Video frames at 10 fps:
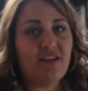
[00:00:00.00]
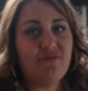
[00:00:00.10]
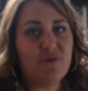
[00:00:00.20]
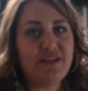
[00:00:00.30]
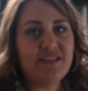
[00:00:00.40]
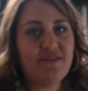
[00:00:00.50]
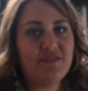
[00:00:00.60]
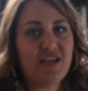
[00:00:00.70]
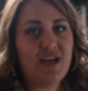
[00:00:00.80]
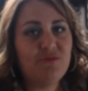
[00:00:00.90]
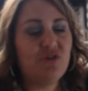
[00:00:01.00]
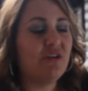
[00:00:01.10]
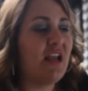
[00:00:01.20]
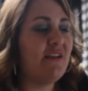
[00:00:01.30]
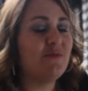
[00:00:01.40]
like 47 times, you're
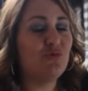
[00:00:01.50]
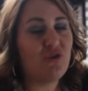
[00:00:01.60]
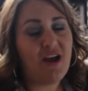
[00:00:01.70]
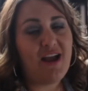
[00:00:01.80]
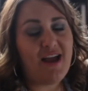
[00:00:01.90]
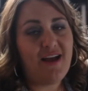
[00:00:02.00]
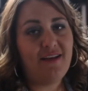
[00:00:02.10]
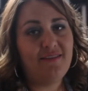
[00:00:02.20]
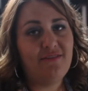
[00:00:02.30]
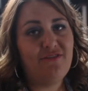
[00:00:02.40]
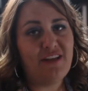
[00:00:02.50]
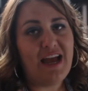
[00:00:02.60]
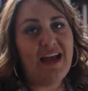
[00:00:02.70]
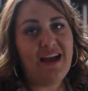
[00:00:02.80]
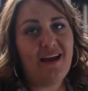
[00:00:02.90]
going to have some dry ass,
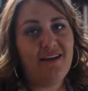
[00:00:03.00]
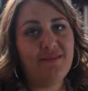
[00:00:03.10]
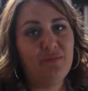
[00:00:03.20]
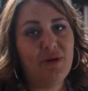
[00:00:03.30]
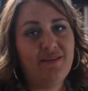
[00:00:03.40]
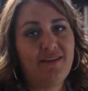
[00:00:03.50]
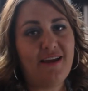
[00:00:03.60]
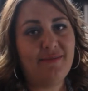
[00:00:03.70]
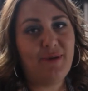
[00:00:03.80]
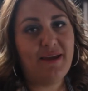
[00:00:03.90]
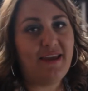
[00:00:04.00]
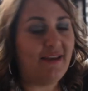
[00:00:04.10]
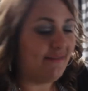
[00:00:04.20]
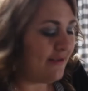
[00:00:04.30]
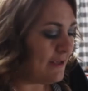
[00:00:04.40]
flat ass, busted ass
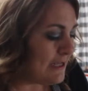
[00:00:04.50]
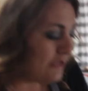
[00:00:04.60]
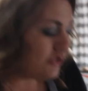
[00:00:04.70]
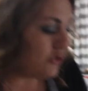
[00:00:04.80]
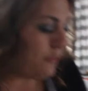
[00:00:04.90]
pancakes. So